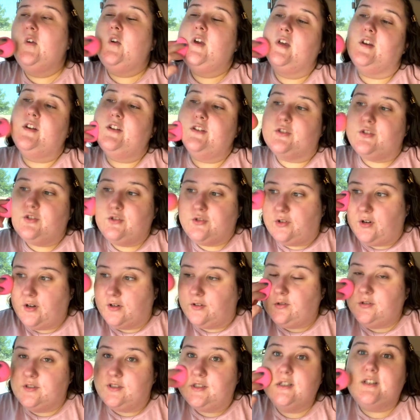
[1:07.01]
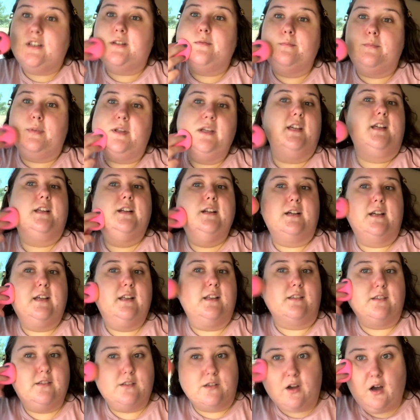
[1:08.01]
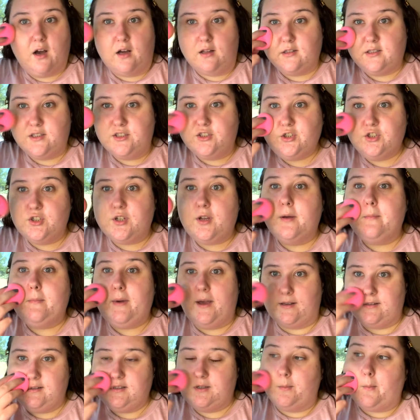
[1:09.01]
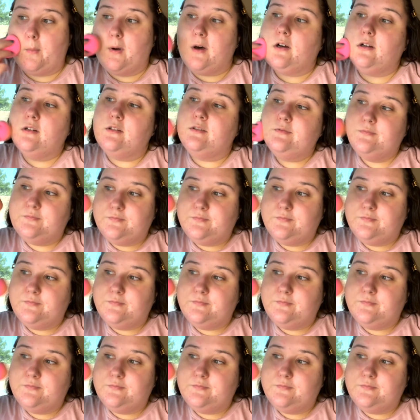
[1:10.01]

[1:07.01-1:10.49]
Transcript: and it struggled to compete against college basketball.